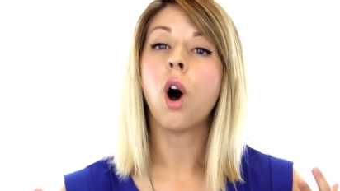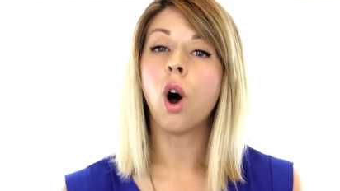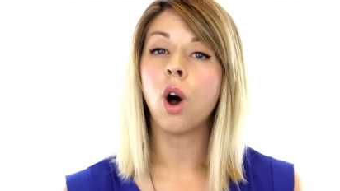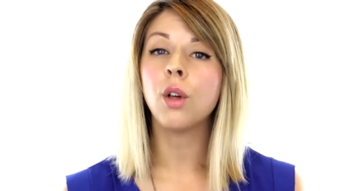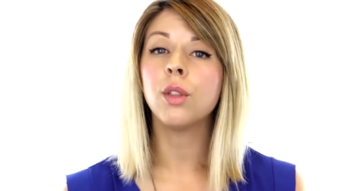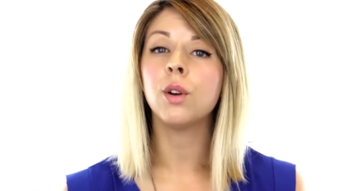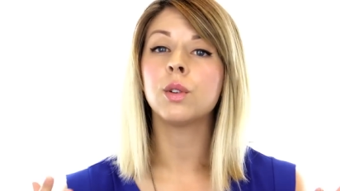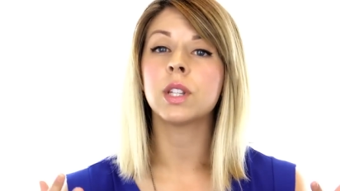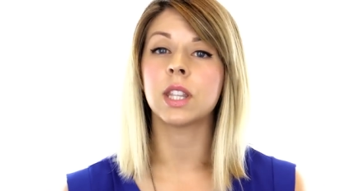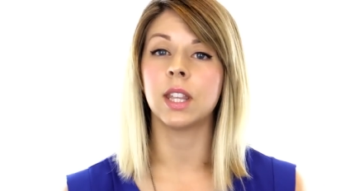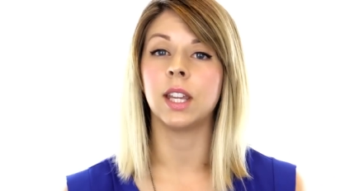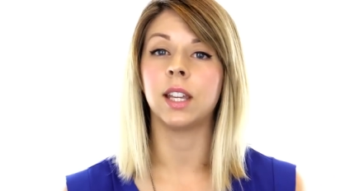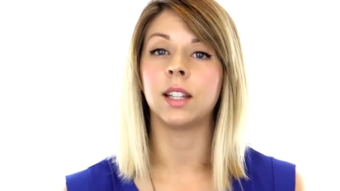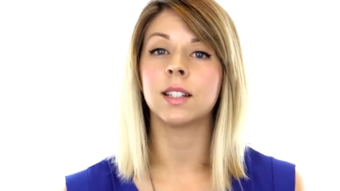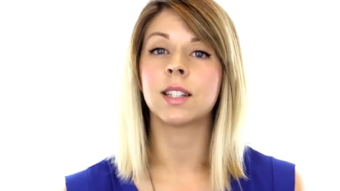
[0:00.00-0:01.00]
all those
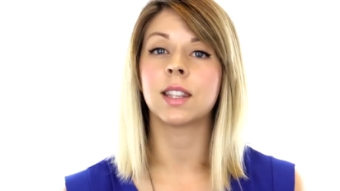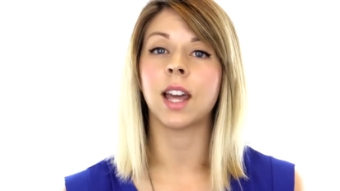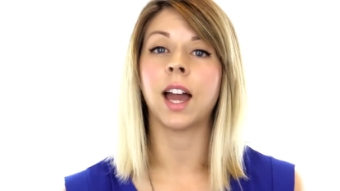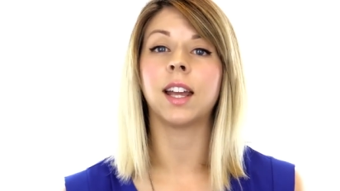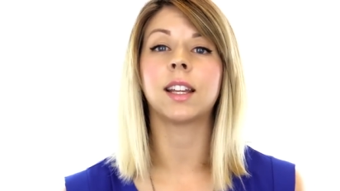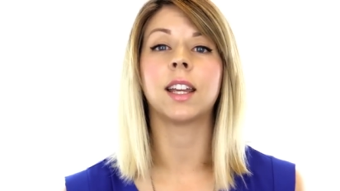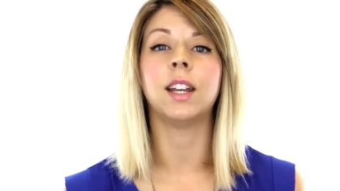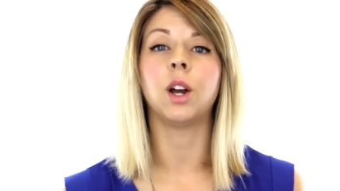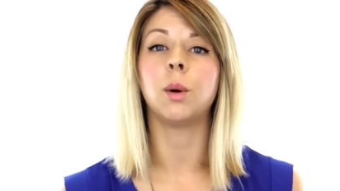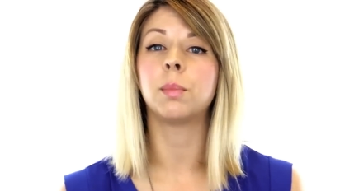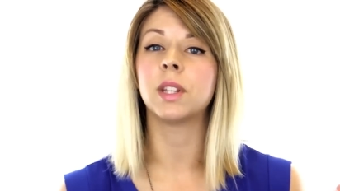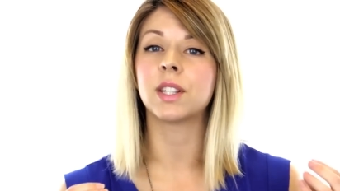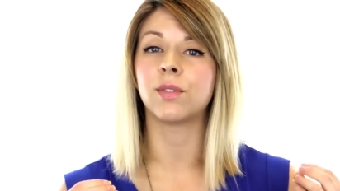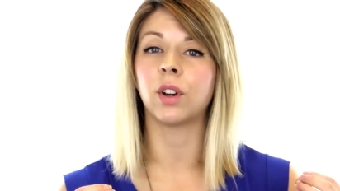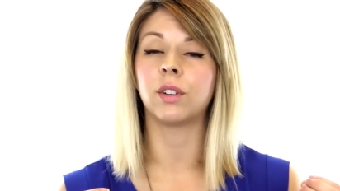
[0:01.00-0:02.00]
things that can
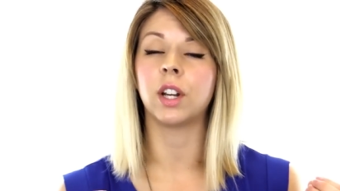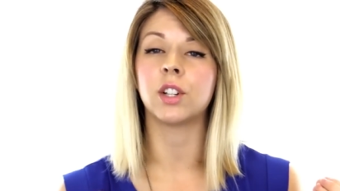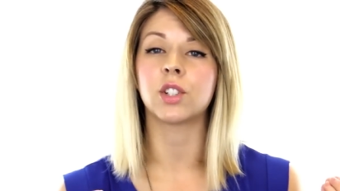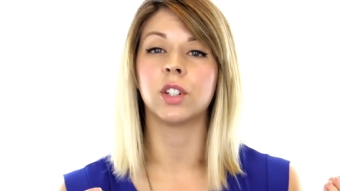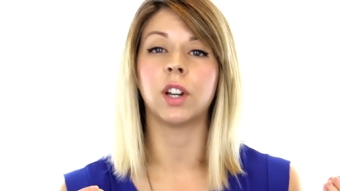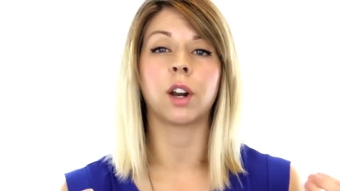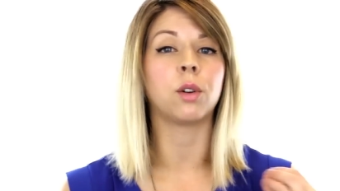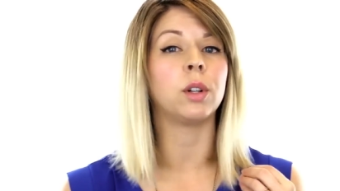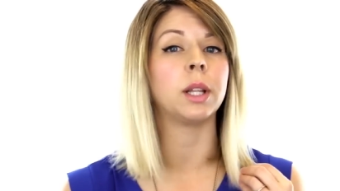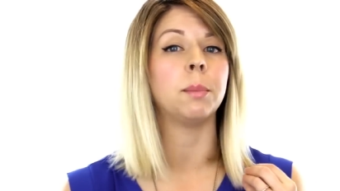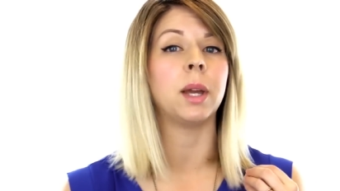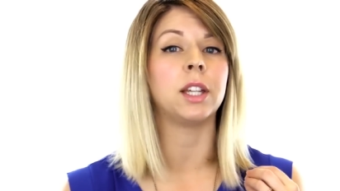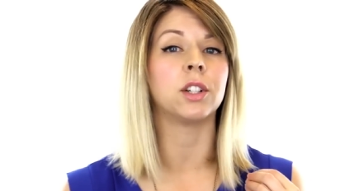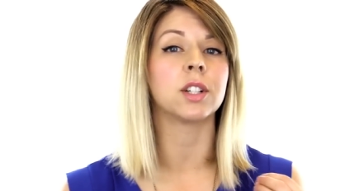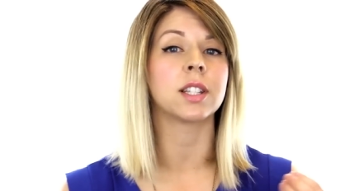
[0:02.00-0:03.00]
help this foundation not only
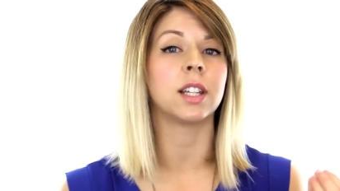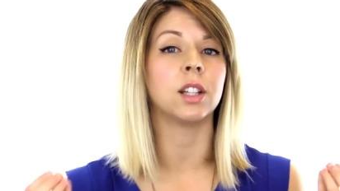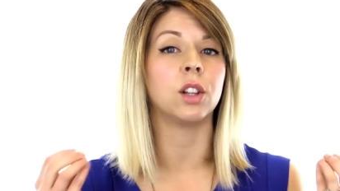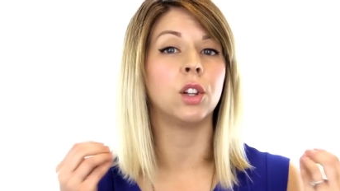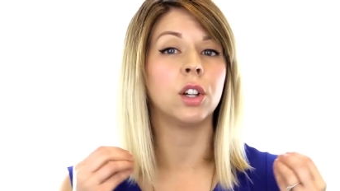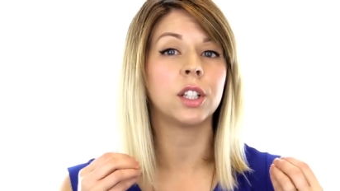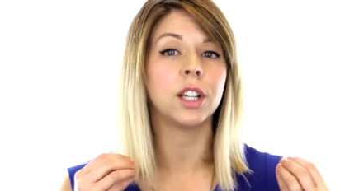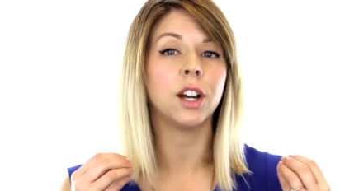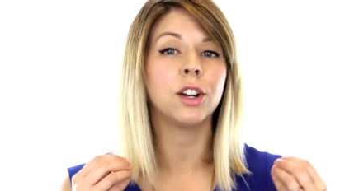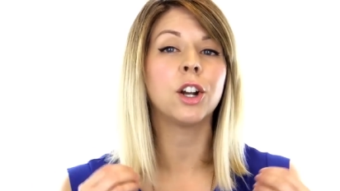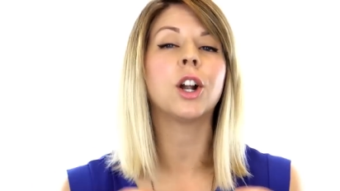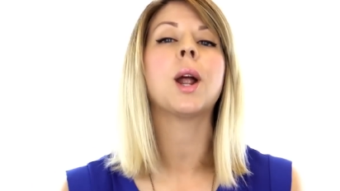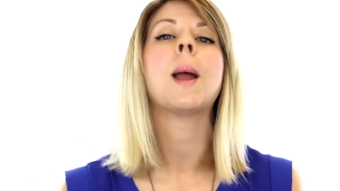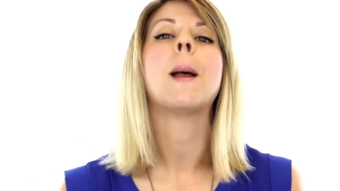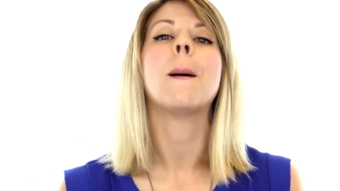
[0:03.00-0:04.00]
make your skin look
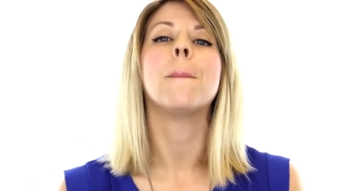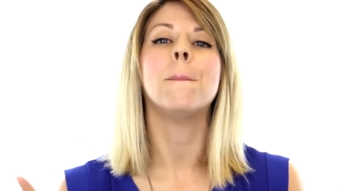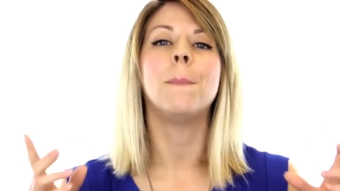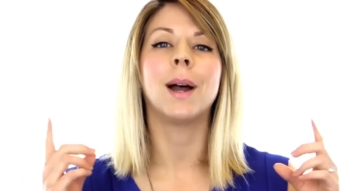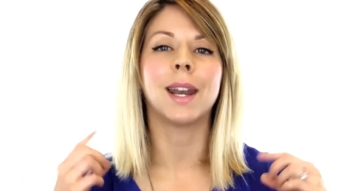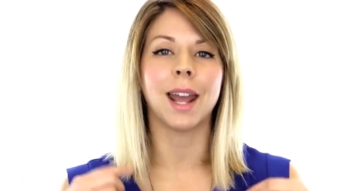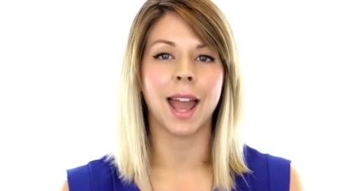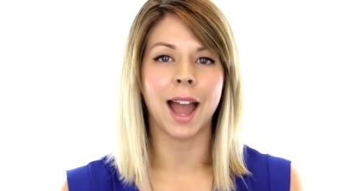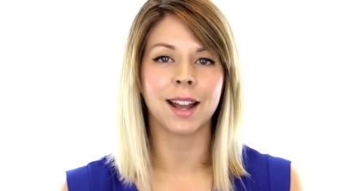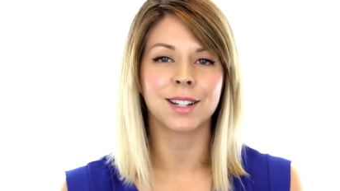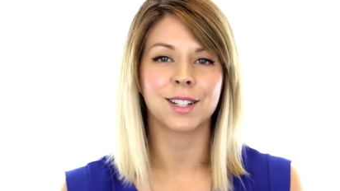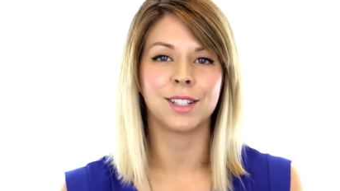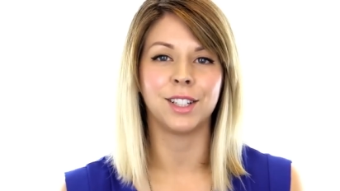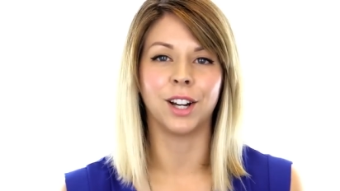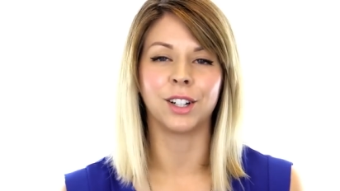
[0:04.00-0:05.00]
younger, but
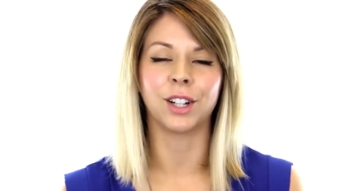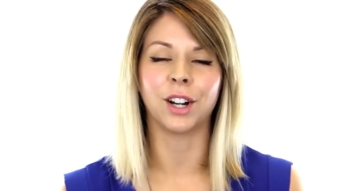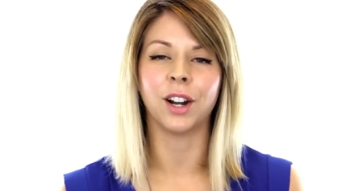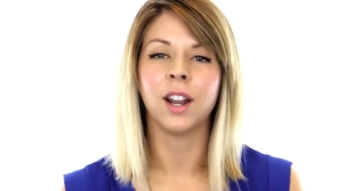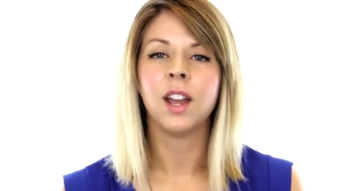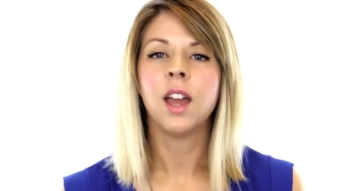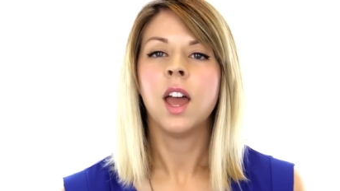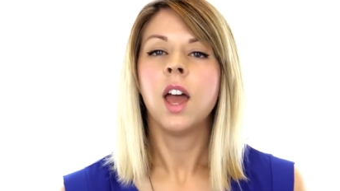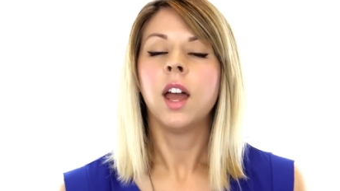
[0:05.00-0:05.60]
act younger.